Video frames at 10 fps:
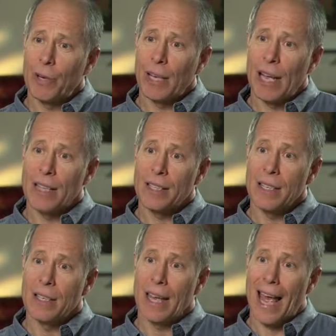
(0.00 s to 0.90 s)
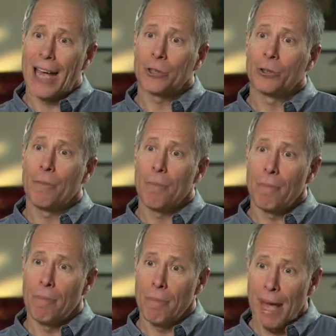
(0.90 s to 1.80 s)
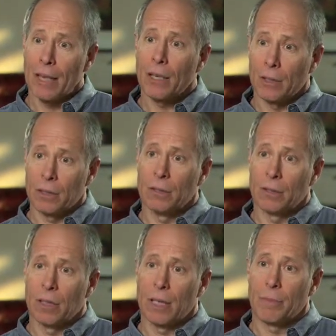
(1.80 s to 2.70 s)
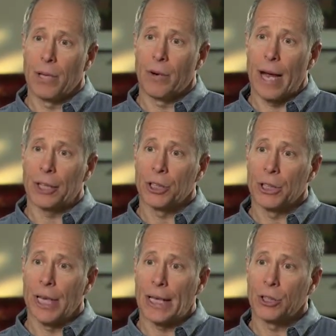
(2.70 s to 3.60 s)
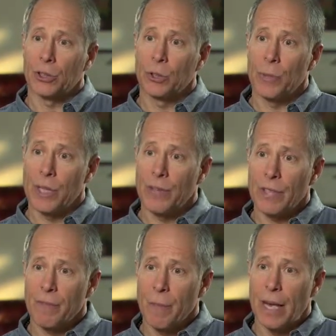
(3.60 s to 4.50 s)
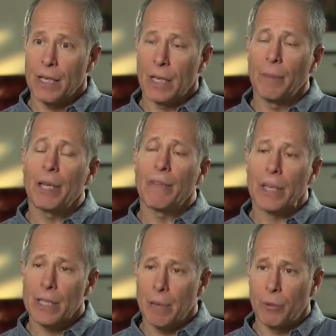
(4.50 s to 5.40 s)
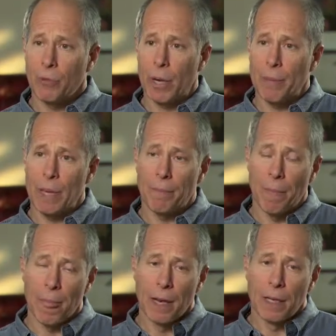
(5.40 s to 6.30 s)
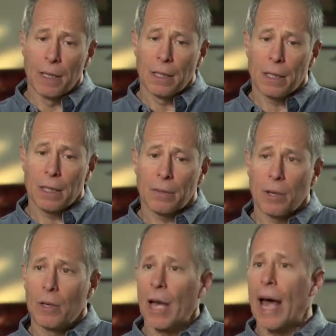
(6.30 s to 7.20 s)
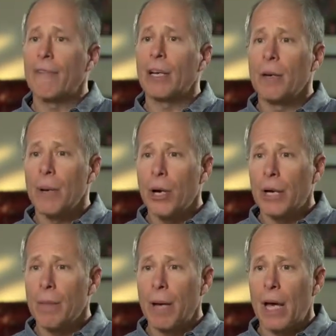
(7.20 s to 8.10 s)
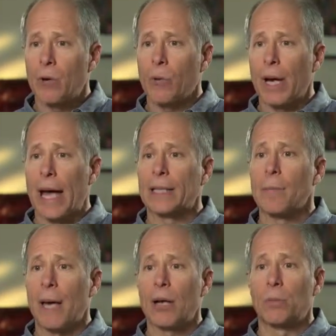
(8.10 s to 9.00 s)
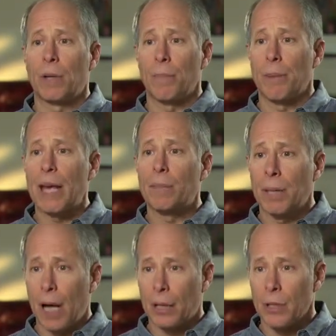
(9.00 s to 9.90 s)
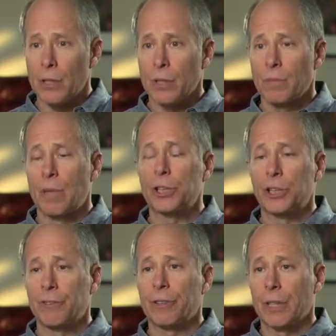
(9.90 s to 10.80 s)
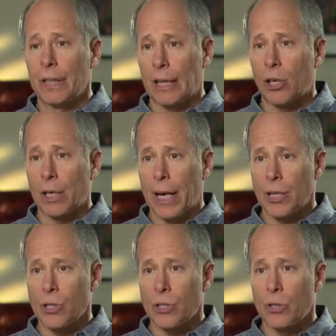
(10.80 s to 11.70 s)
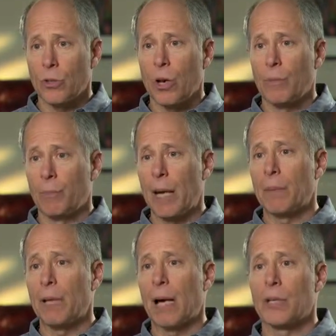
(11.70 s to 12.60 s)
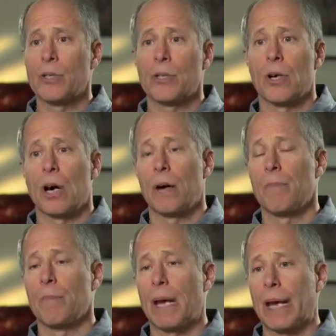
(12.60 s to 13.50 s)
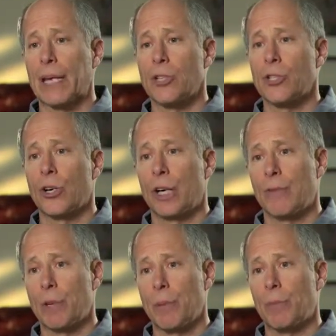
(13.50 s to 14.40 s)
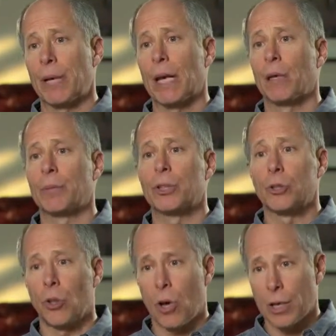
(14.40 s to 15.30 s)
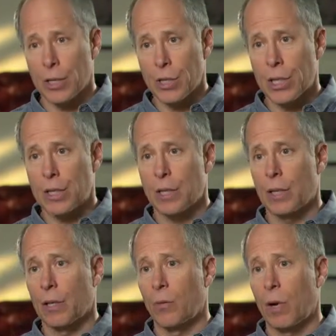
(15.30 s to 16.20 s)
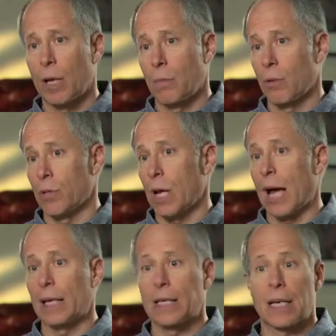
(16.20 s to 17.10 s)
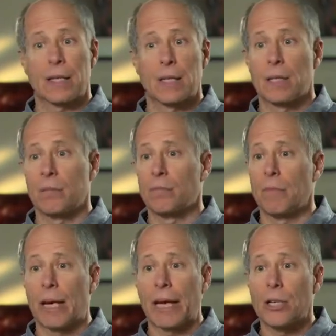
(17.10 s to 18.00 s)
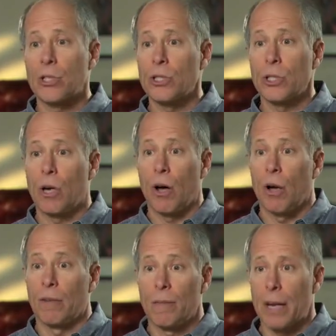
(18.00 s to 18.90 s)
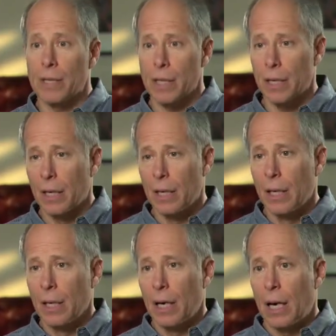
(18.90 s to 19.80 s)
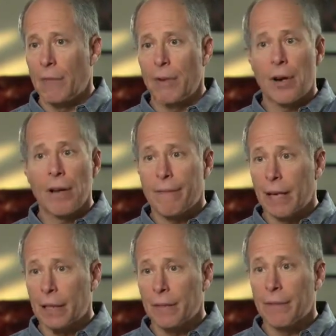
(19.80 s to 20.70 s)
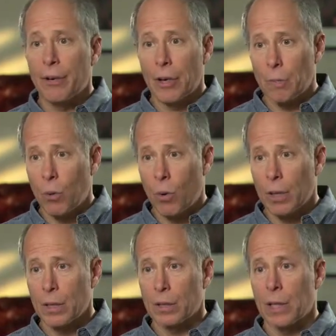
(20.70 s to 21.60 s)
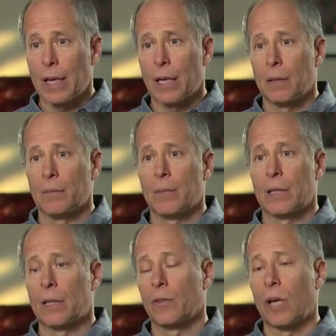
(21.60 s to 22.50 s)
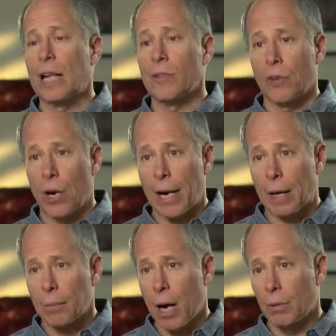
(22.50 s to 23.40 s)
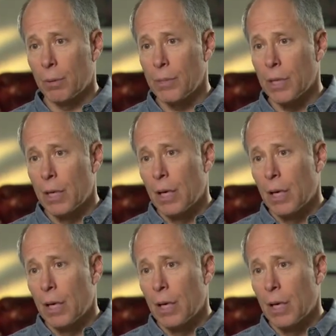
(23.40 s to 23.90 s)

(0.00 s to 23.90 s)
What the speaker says: realize in the actual medical interaction, the actual specifics of medicine. Let me give you an example of what I mean. African American men react to beta blockers much differently than Caucasians do. Beta blockers are medications that are given to people to help control heart disease. They're one of the most highly tested medications in all of medicine. Very effective and very important to help lots of cardiac problems.